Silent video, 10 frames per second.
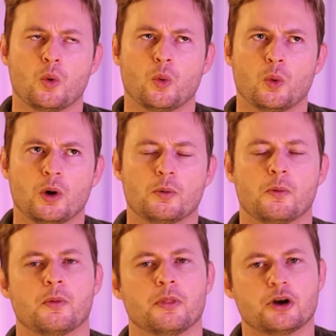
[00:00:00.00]

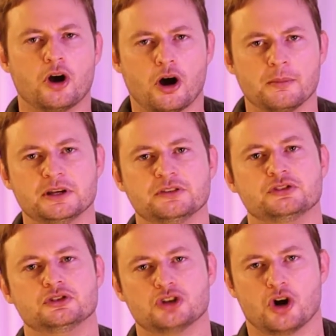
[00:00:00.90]
Well, the communist
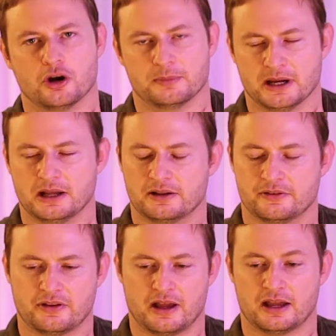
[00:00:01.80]
utopia, let's
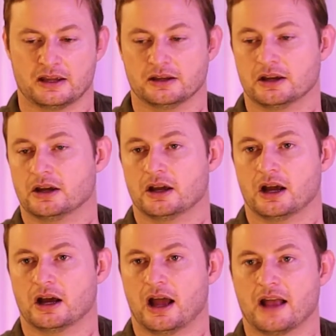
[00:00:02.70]
say,
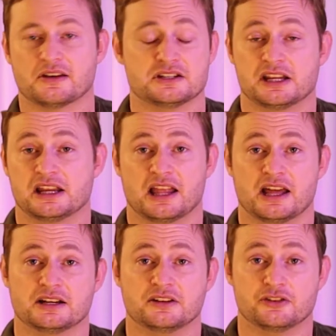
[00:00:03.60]
as
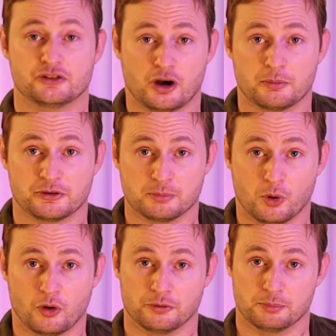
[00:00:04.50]
articulated in Sir Thomas
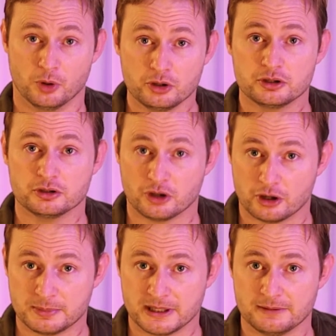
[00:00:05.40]
More's book,
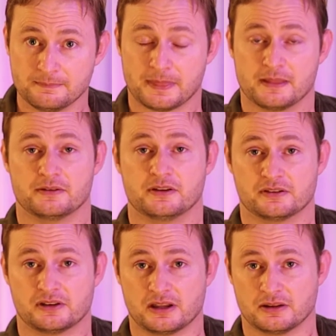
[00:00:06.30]
Utopia, in the
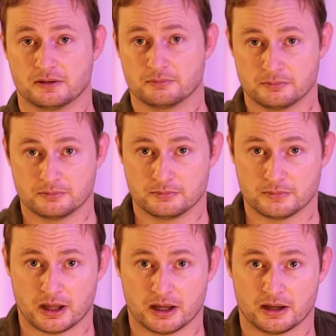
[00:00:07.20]
16th
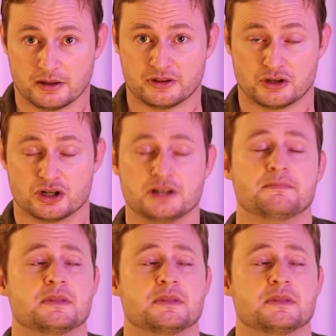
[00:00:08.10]
century,